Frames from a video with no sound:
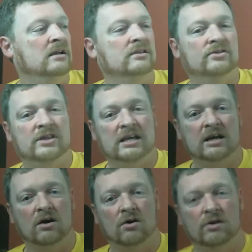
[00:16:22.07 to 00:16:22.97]
the
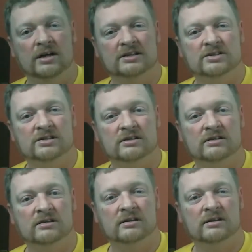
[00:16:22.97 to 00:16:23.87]
artist
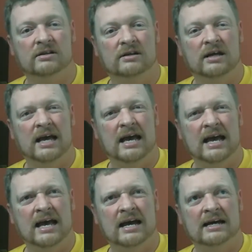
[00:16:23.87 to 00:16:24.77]

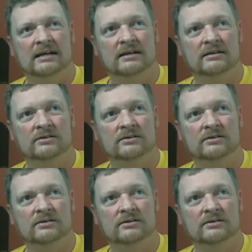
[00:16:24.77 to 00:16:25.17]
had